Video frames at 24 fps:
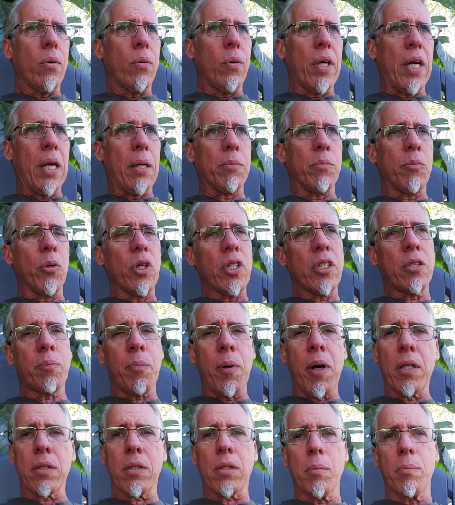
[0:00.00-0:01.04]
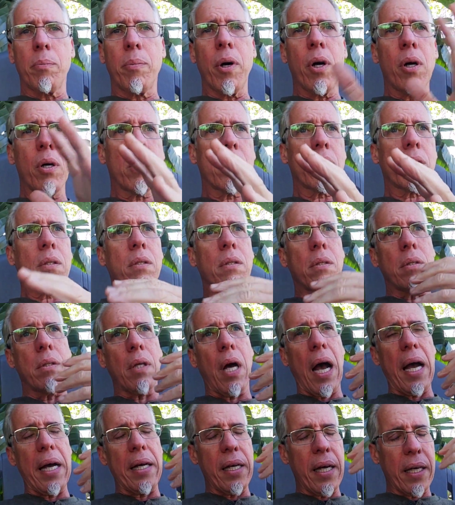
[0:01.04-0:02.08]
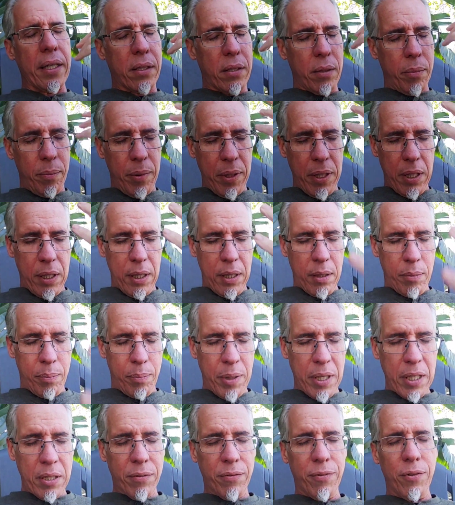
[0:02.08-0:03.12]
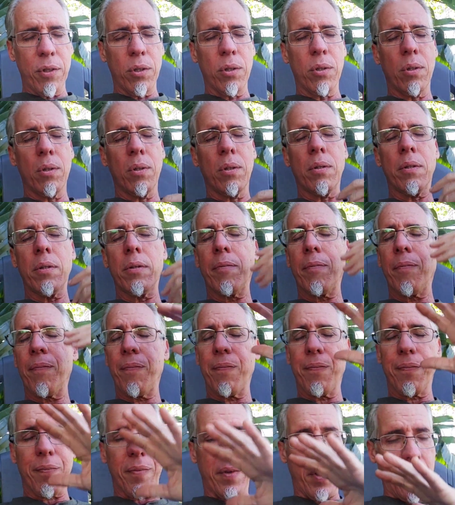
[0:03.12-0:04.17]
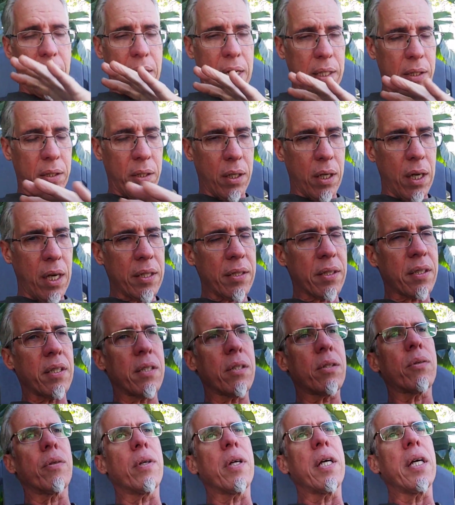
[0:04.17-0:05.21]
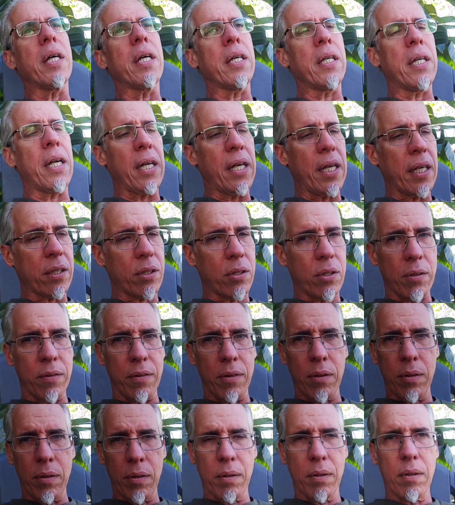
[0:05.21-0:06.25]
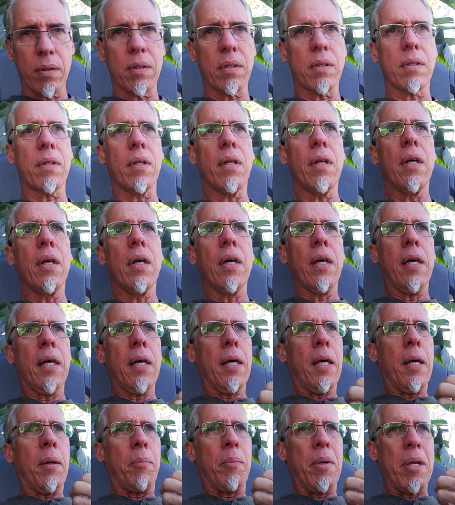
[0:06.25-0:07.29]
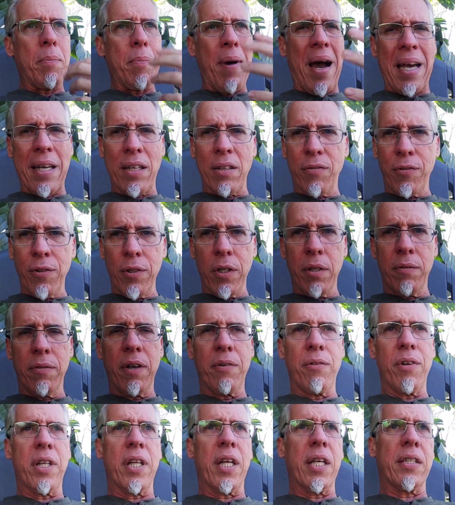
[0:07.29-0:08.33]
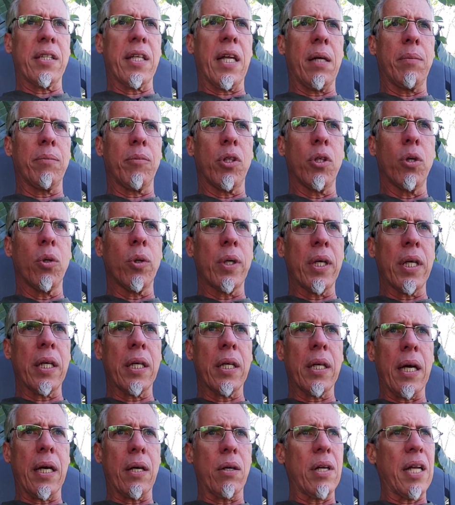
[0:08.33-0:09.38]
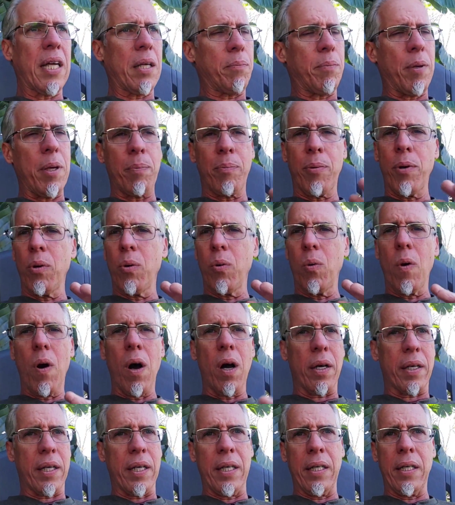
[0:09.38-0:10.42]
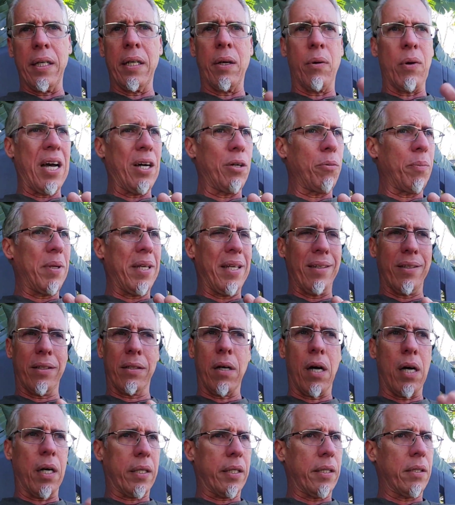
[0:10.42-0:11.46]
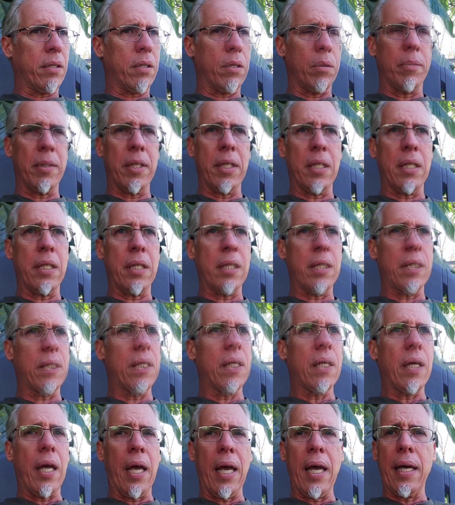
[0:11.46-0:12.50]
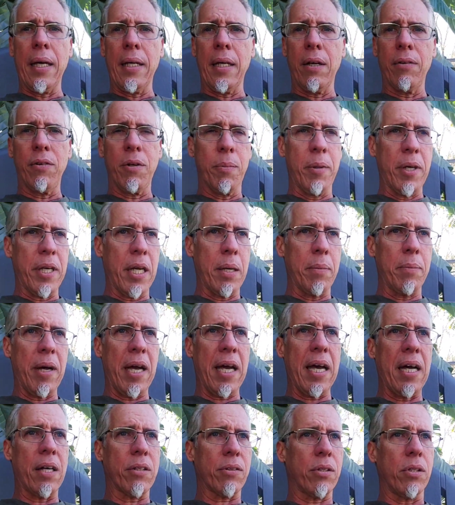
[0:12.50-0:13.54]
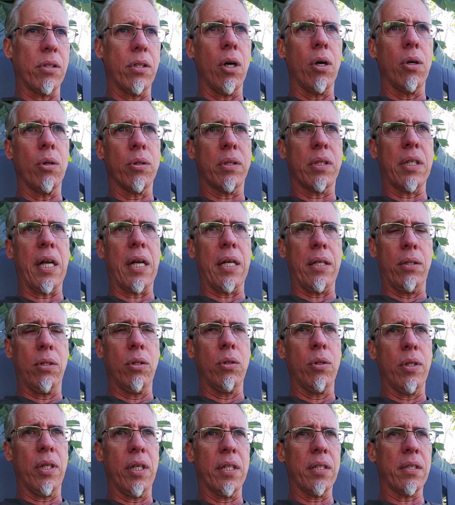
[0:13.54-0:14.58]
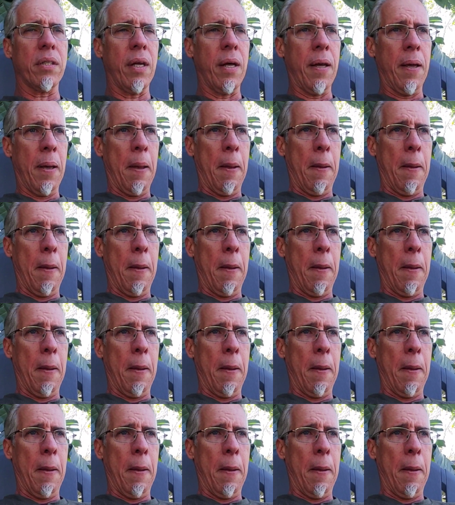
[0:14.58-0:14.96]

When I'm doing spawn to bulk, I like to be peaceful. I like to concentrate. I like to be mindful of everything that I'm doing. I don't like people walking around me and talking to me. And everybody in my house knows that I do this.